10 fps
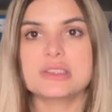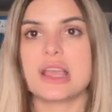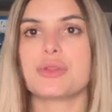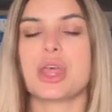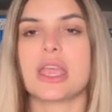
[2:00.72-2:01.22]

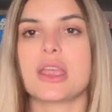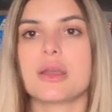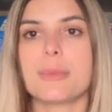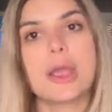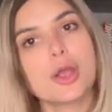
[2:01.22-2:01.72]
and
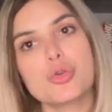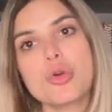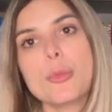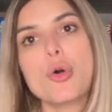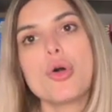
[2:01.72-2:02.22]
like
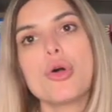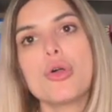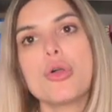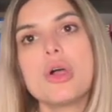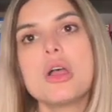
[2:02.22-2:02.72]

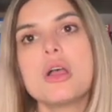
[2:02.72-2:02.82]
paranormal